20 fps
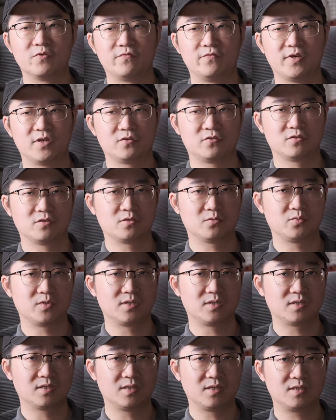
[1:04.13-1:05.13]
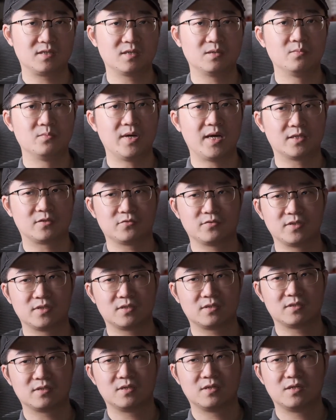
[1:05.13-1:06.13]
features with lithium
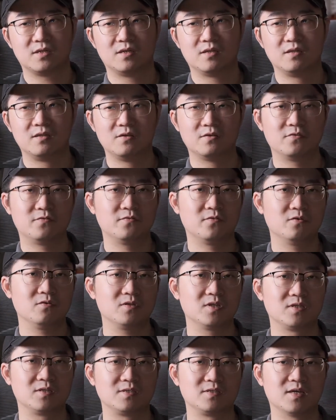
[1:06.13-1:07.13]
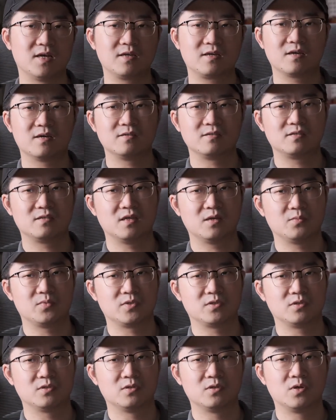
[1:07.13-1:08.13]
batteries. Therefore, the design
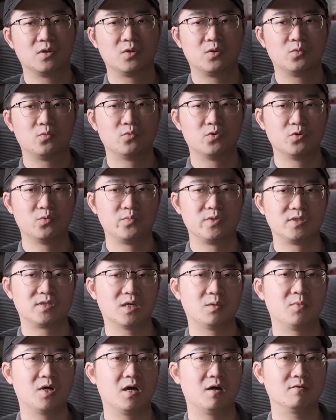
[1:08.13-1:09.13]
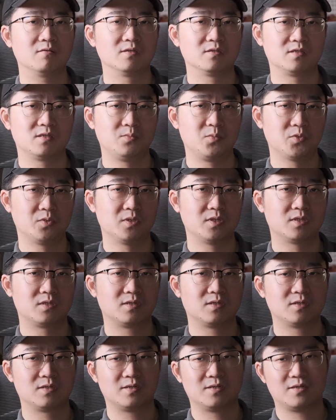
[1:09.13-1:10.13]
concept will be somehow the similar.
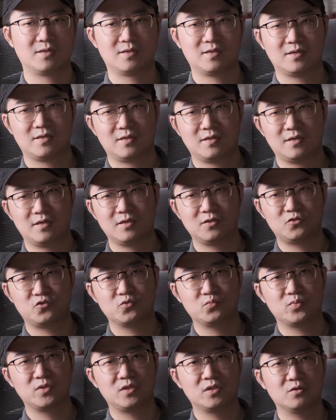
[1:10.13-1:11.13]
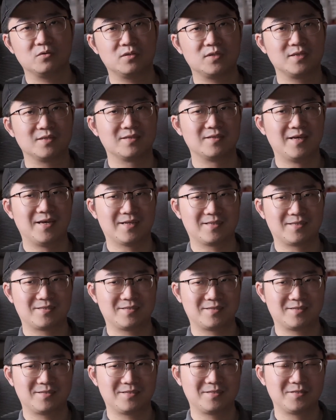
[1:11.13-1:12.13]
It should be noted that
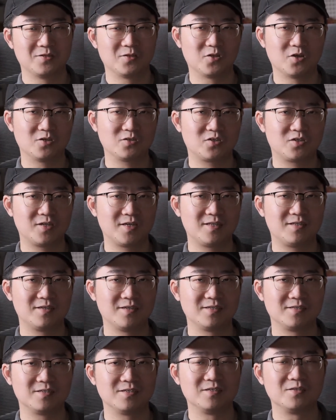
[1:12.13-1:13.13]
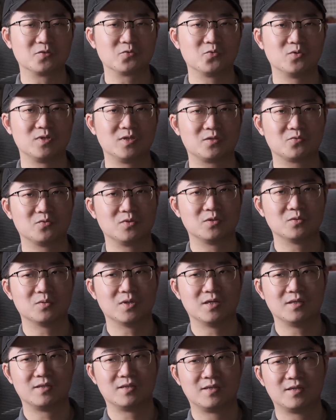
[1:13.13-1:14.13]
the launch date is in
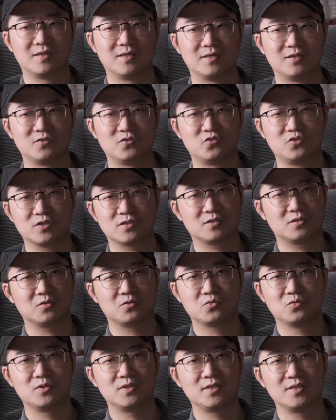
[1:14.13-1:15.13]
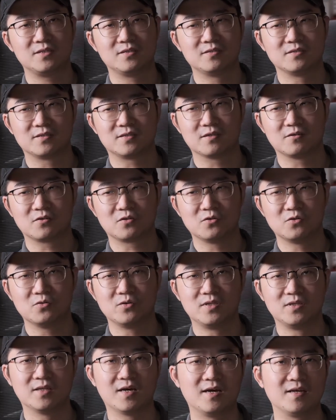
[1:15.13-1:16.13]
2021. Just 30 years ago,
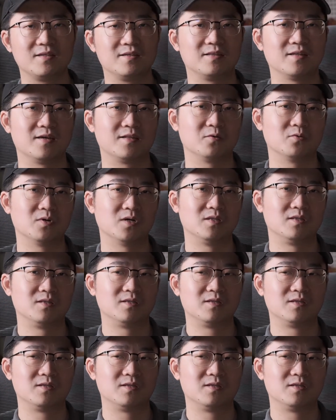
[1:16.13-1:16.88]
in 1991,